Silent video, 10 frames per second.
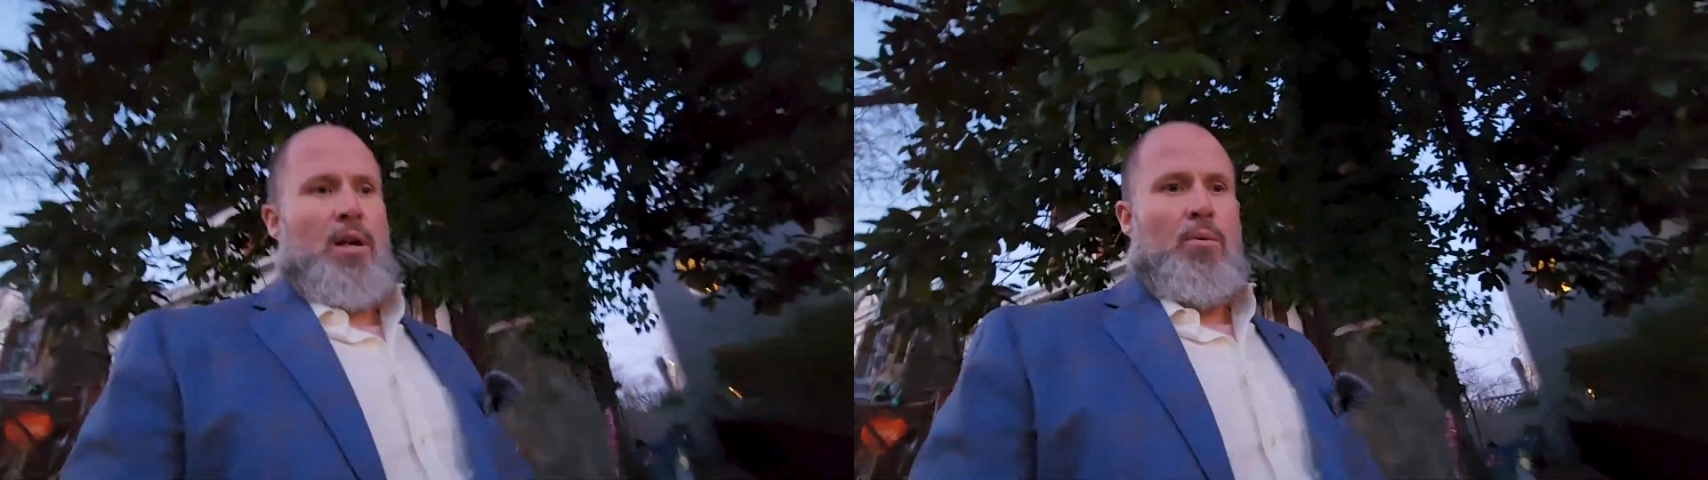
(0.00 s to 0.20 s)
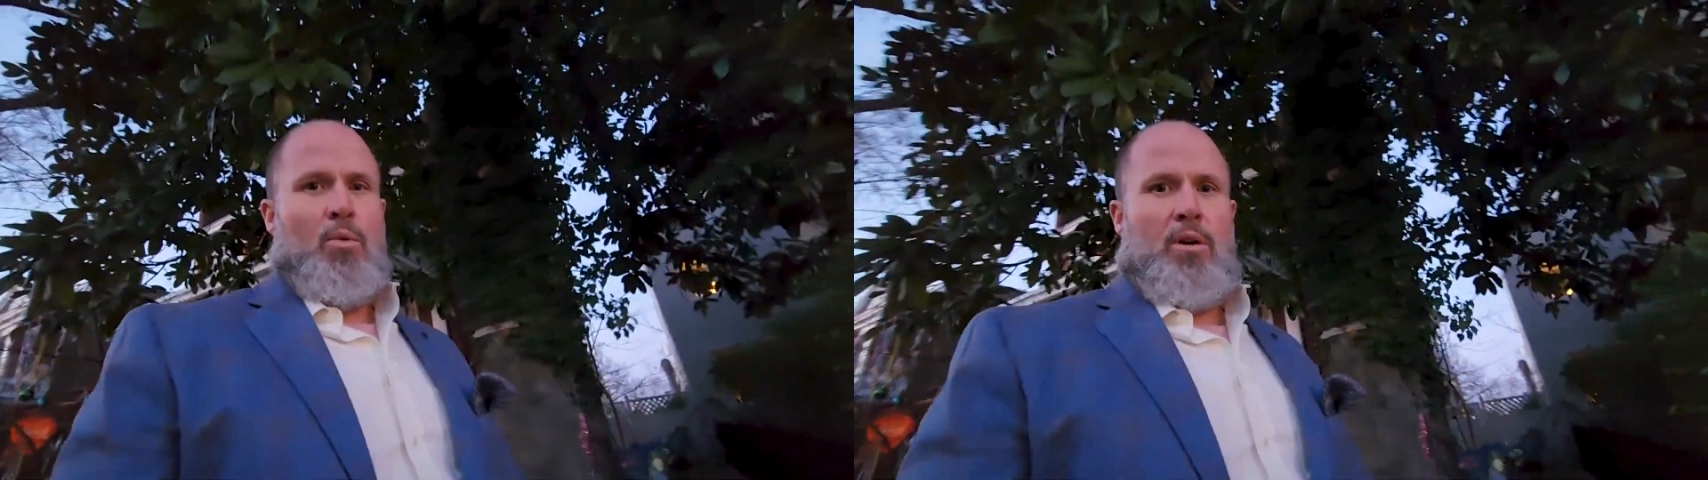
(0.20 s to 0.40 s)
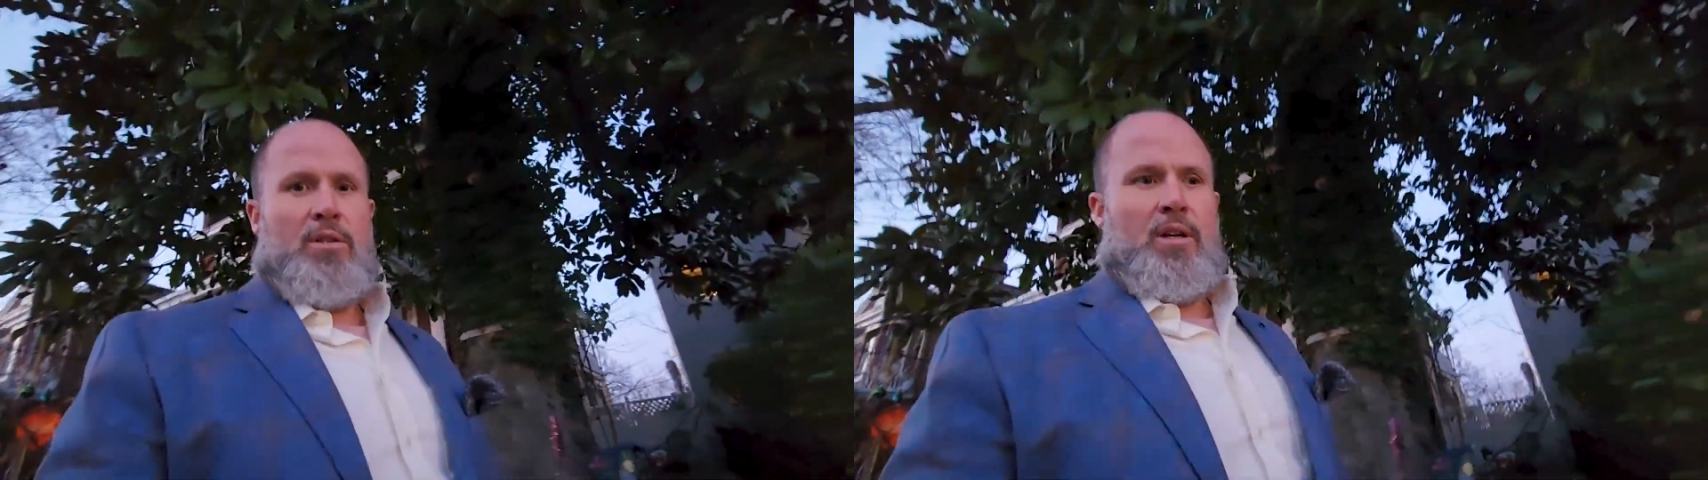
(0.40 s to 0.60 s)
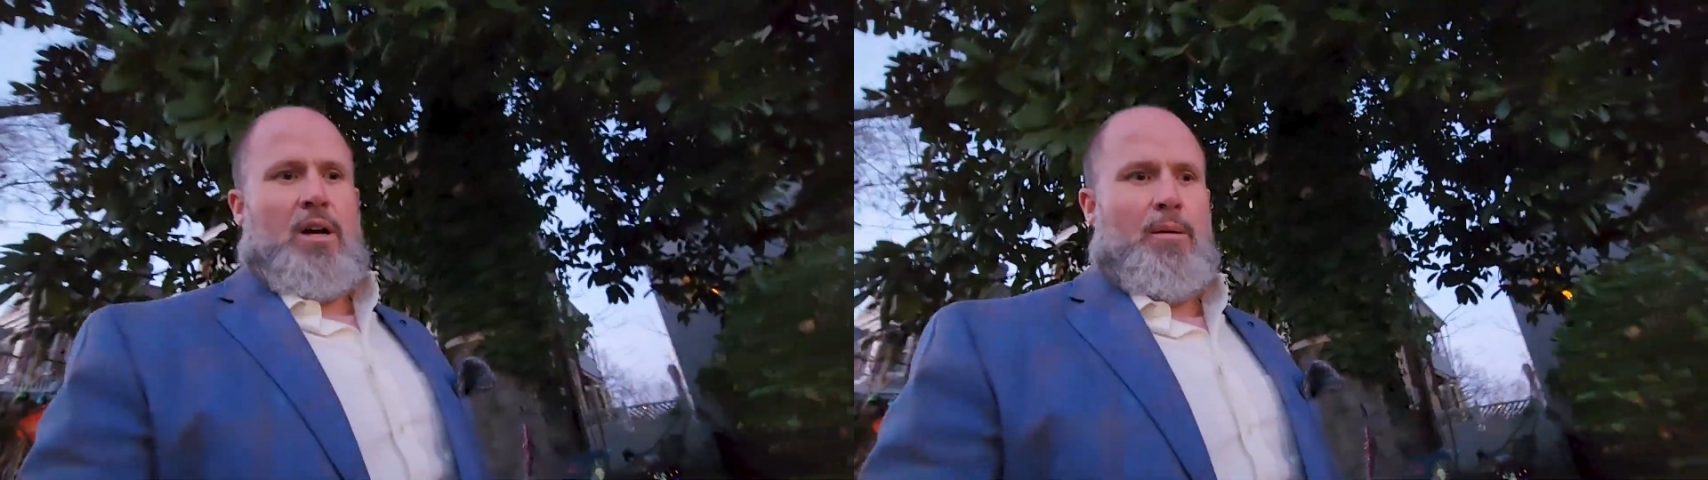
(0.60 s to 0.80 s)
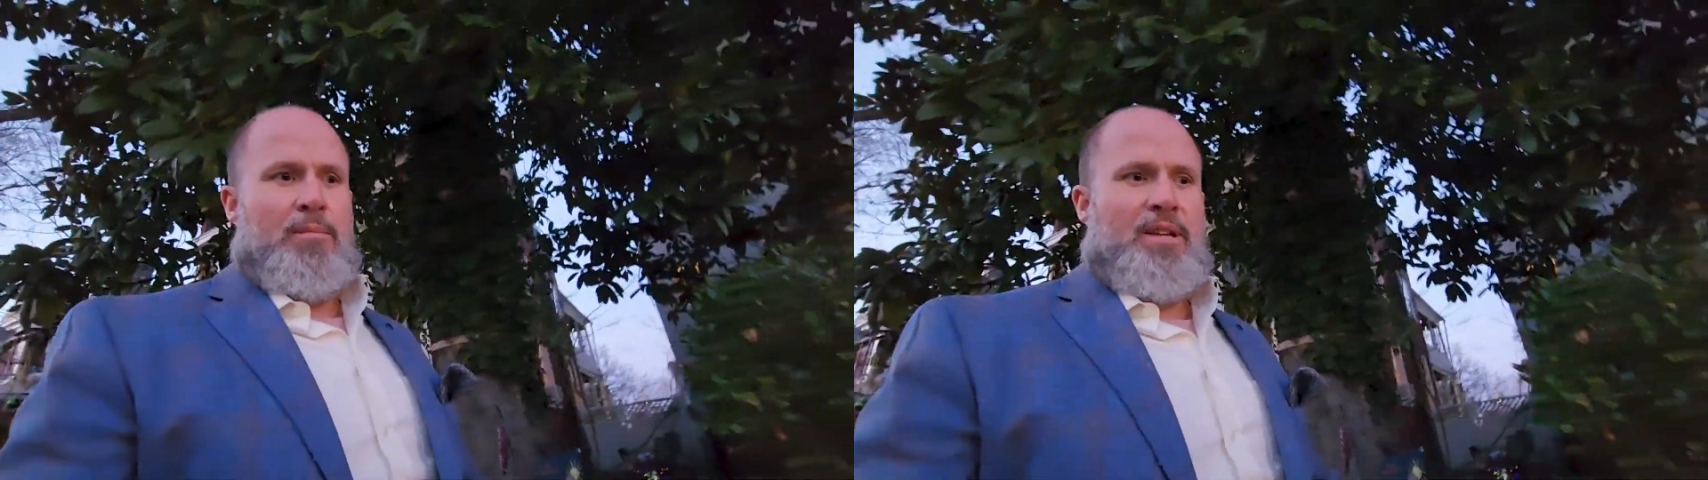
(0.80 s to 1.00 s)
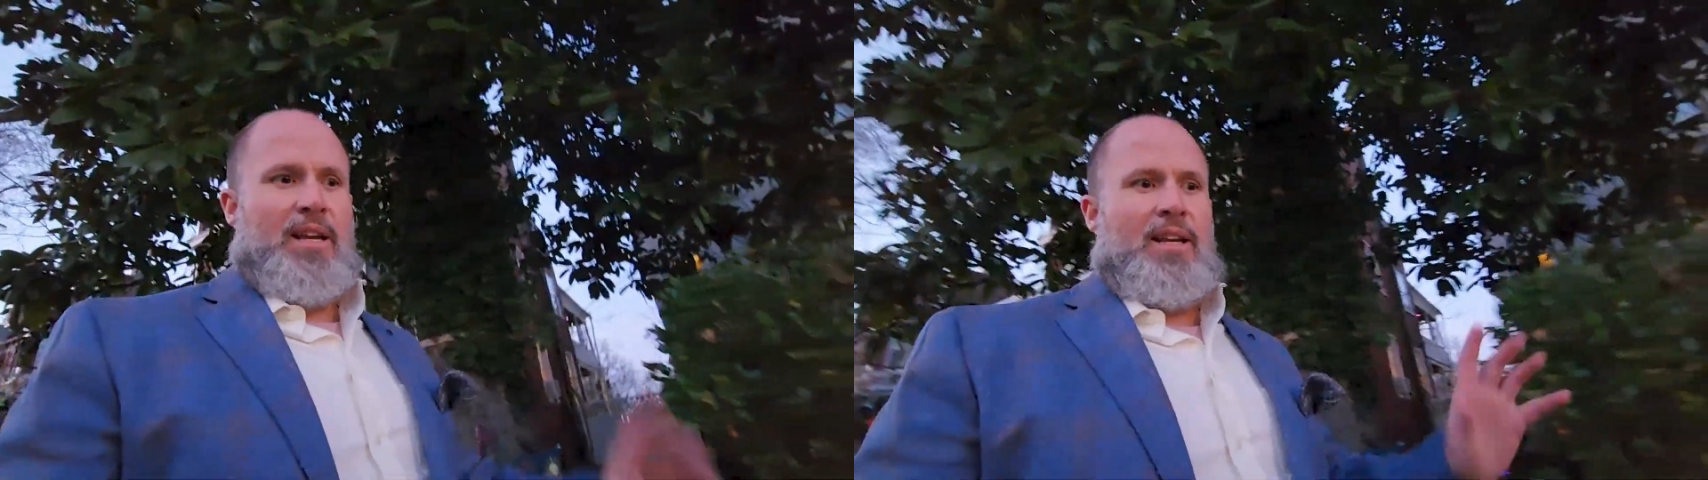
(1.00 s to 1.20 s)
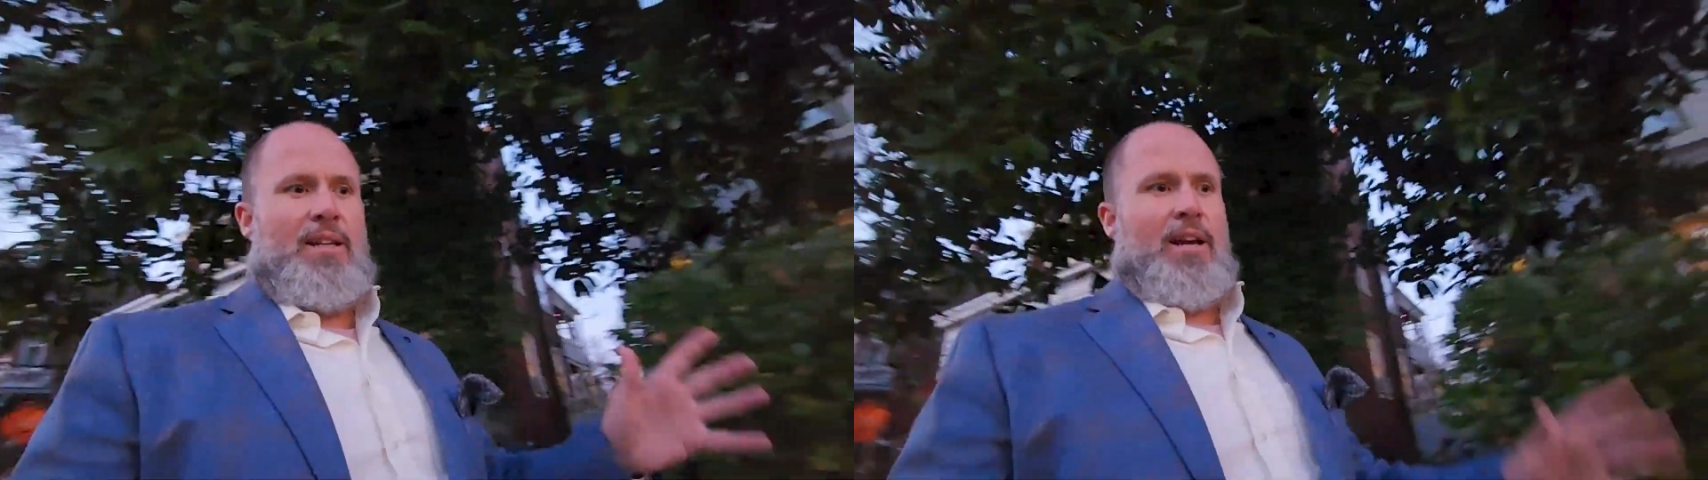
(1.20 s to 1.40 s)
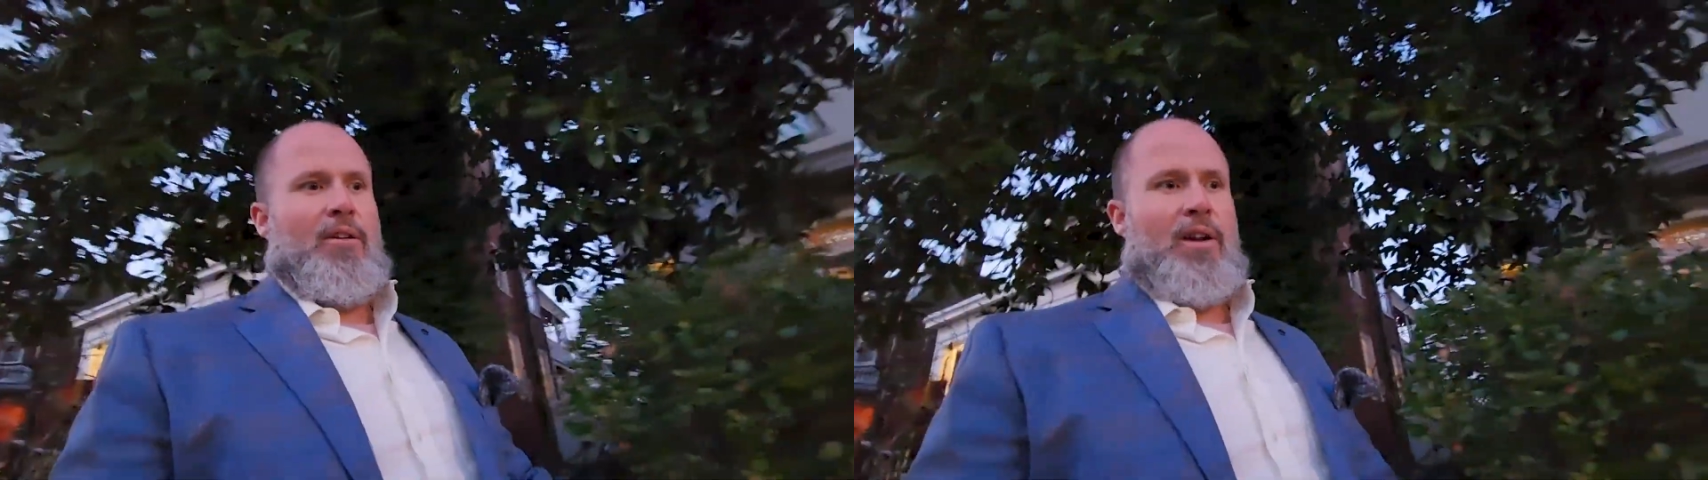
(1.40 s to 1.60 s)
want to come to eat
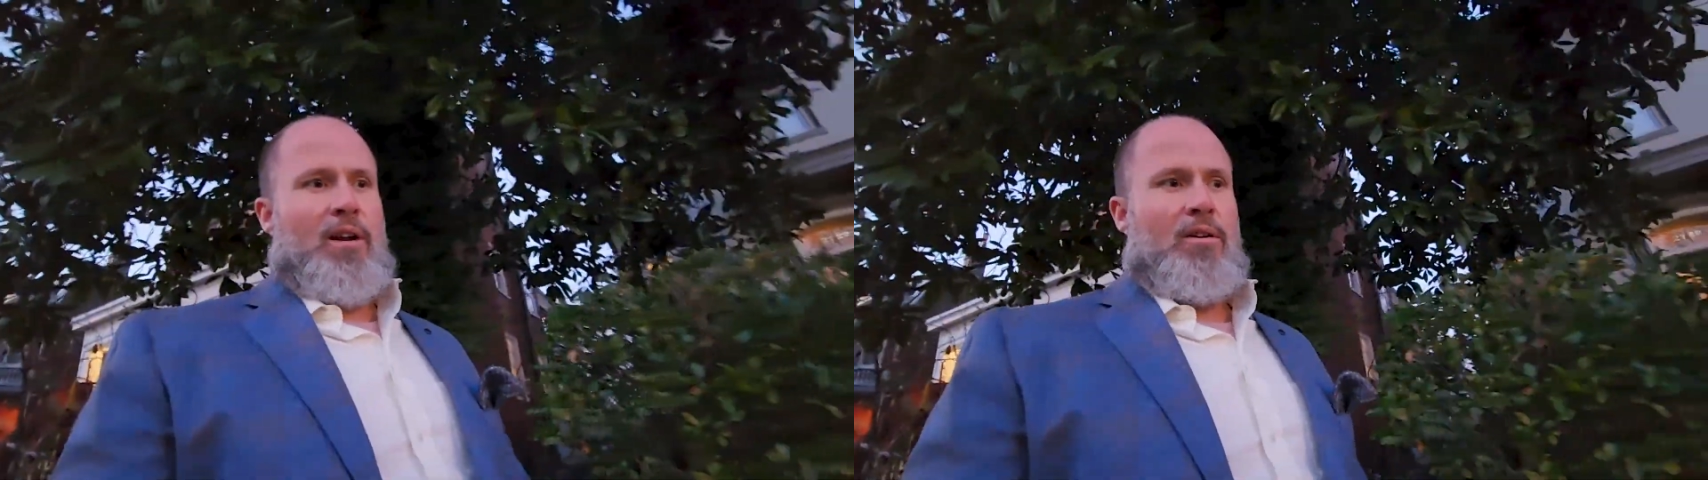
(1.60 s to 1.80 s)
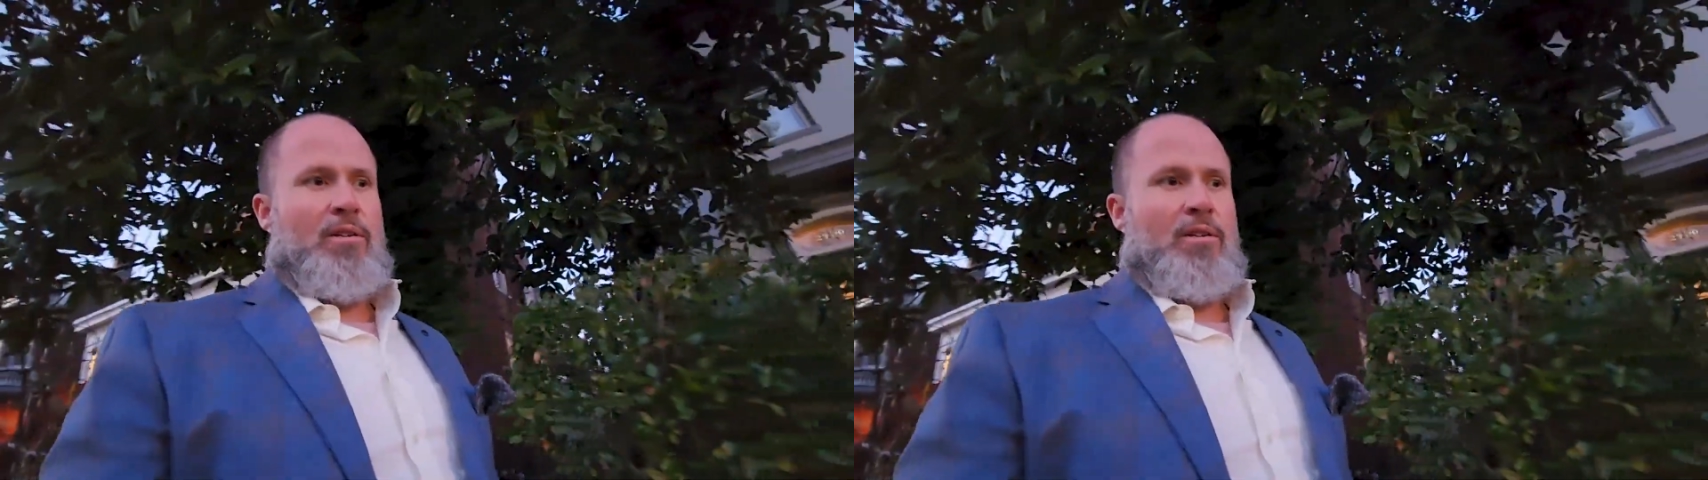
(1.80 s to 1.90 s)
dinner here.